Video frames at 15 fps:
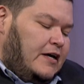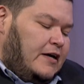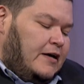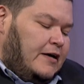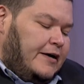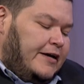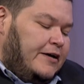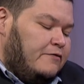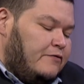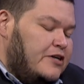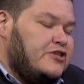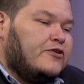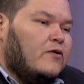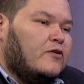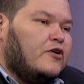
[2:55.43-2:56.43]
uh, and
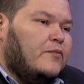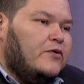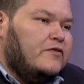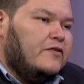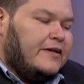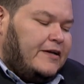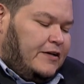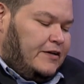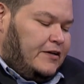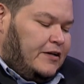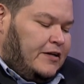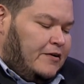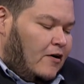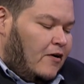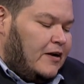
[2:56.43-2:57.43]
racial community
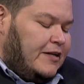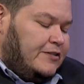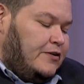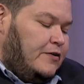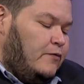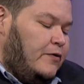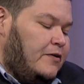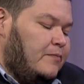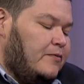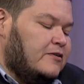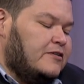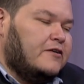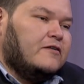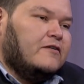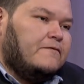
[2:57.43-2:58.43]
in Arlington with a
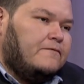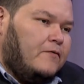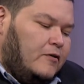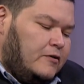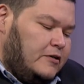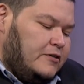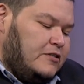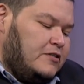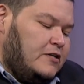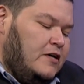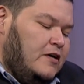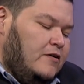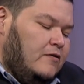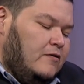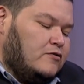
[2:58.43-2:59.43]
particular focus
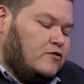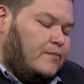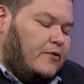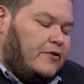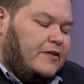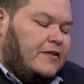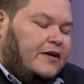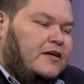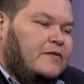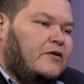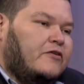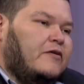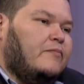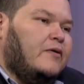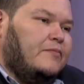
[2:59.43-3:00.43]
on supporting the
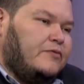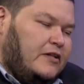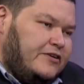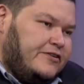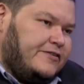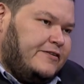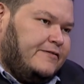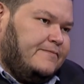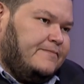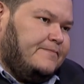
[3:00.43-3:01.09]
immigrant population?